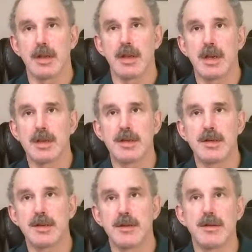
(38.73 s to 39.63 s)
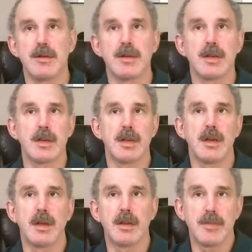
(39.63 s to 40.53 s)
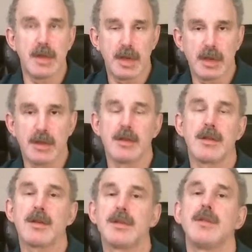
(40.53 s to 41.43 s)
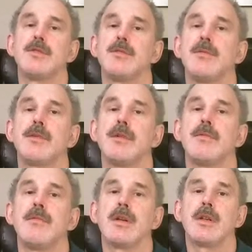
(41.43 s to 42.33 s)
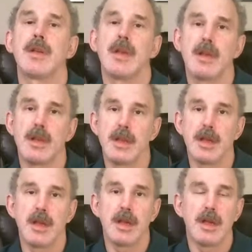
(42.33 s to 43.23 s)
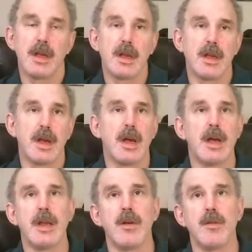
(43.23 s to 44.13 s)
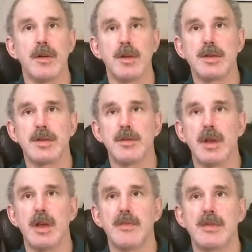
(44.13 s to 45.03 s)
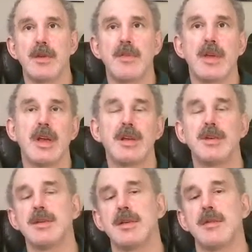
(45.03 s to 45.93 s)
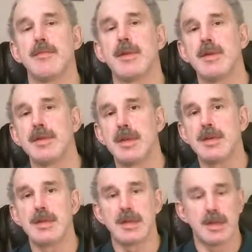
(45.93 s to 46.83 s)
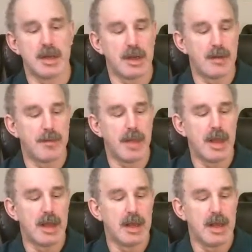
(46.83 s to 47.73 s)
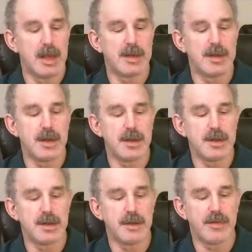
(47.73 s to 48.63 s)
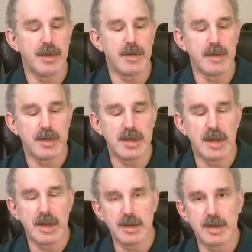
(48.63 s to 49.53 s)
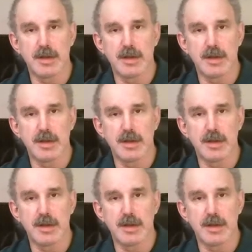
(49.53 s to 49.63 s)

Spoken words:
licensure in clinical social worker in Rockland County. I also have certifications in hypnosis, international, federal, and state